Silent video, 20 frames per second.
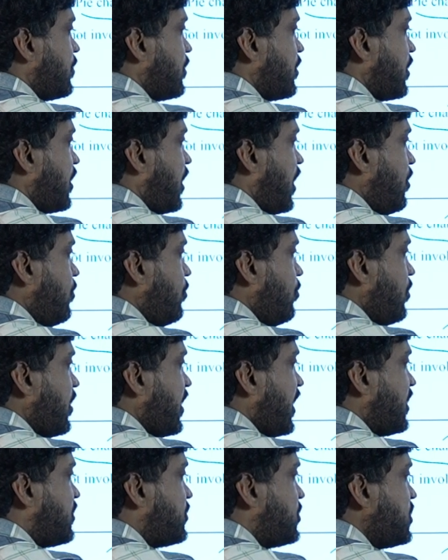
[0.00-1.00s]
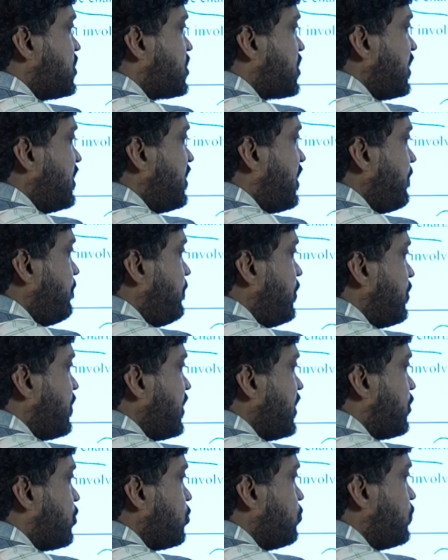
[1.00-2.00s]
how x is
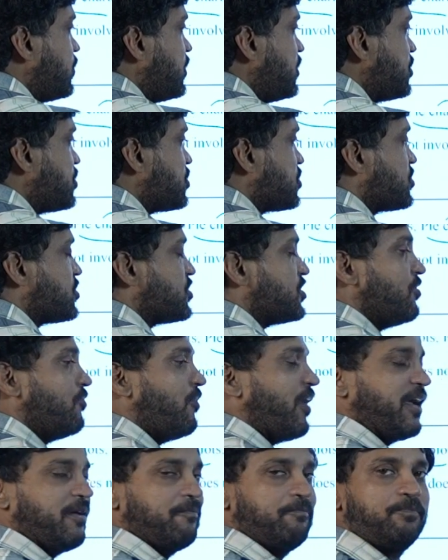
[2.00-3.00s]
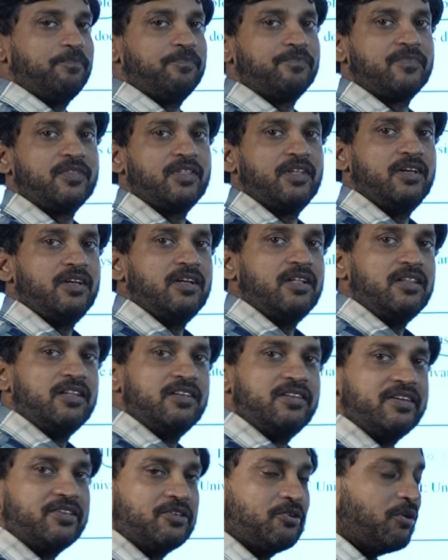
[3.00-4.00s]
contributing towards the y? This is